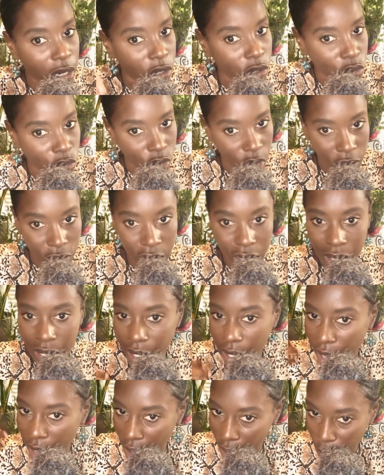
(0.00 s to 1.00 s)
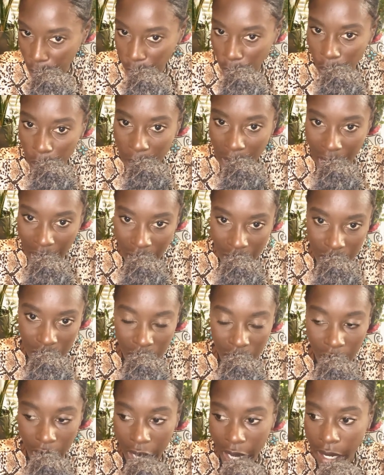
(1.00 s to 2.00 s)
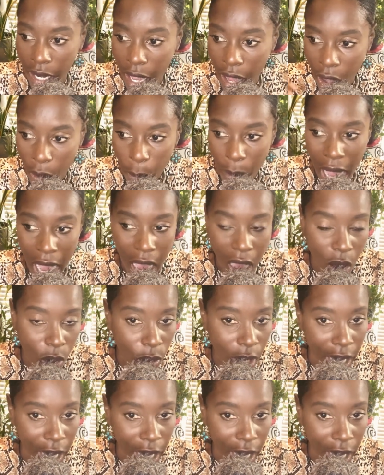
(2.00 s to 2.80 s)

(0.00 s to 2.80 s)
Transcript: in service and help humanity and help out.